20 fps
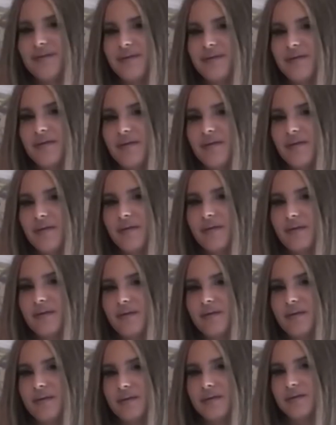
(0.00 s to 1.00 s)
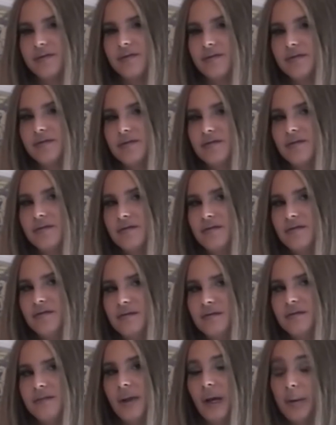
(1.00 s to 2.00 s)
When do you get nervous?
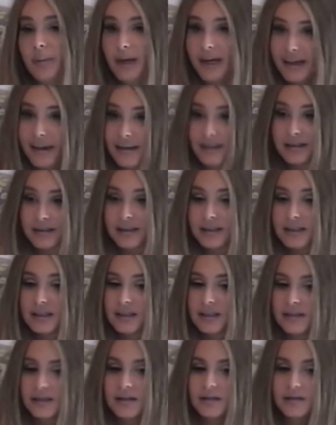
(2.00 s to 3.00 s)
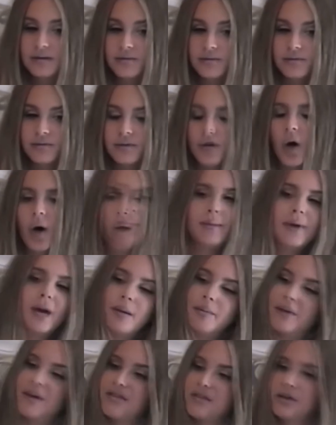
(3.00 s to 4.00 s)
Me? Oh, I'm,
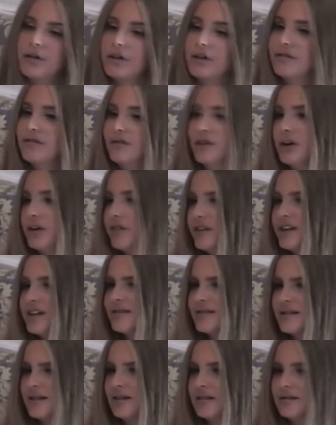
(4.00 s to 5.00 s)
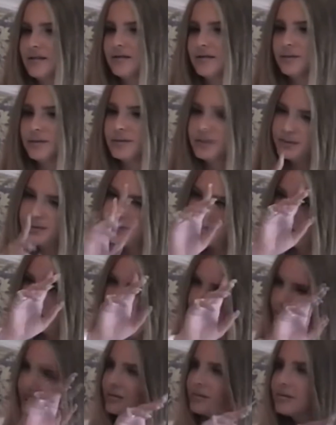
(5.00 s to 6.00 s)
I'm never nervous. No.
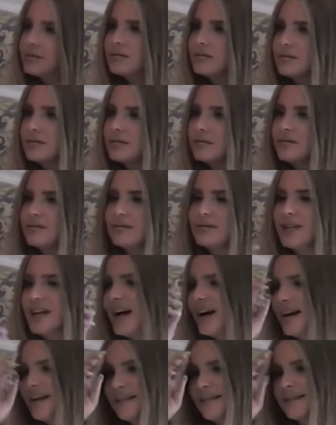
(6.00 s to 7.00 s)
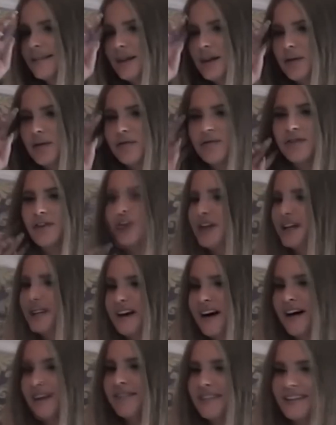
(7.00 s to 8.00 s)
No. Yeah. No. Fully
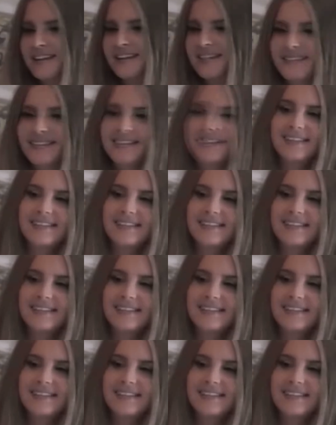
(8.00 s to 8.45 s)
confident.